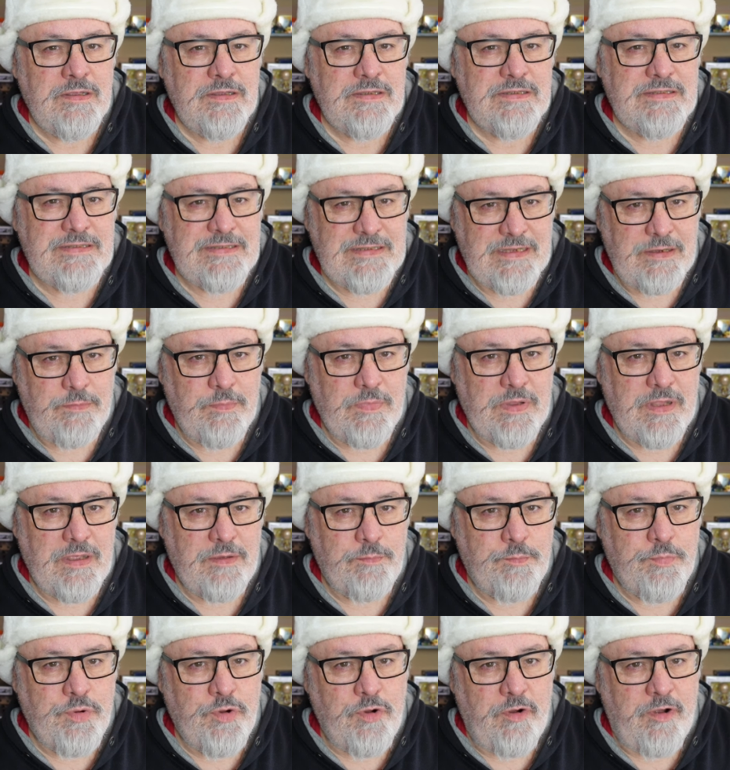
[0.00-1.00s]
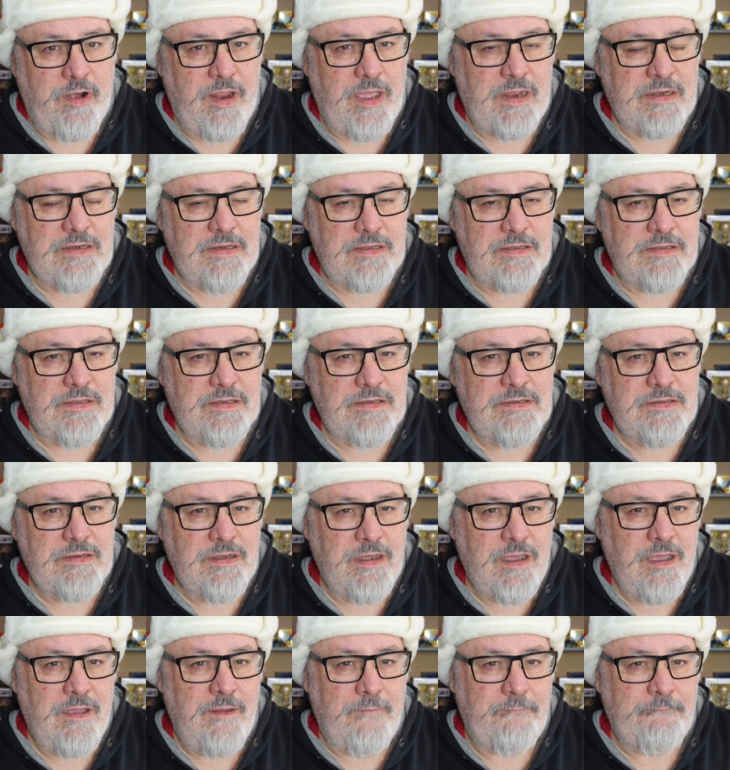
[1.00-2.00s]
similar product at the
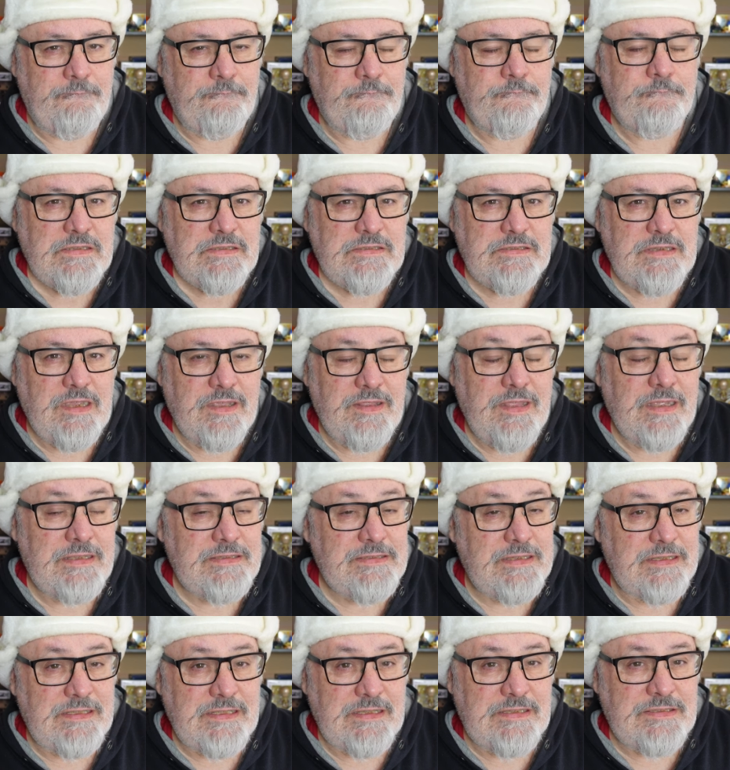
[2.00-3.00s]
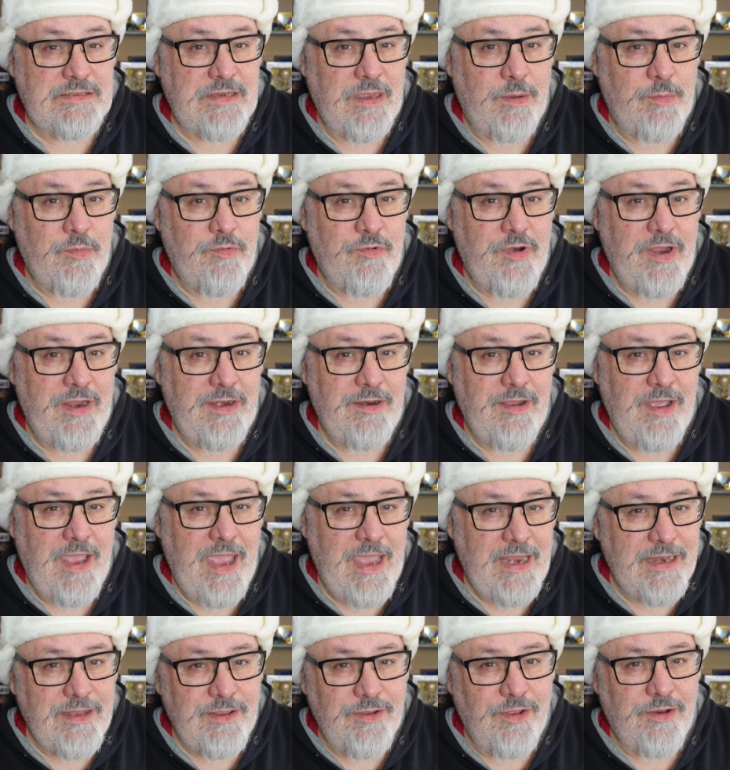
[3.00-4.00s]
time. So that's it this time around. I
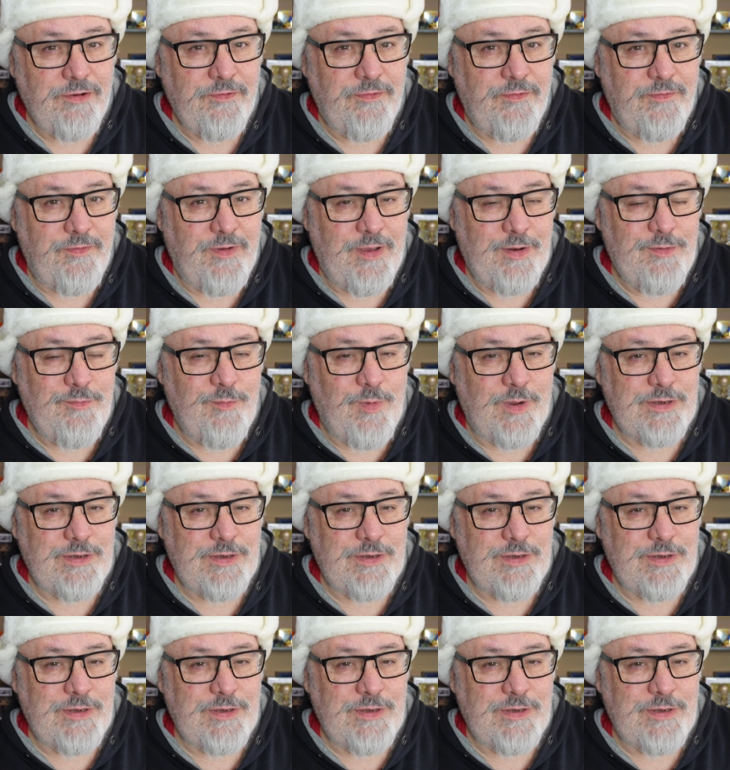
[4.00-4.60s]
had a lot of fun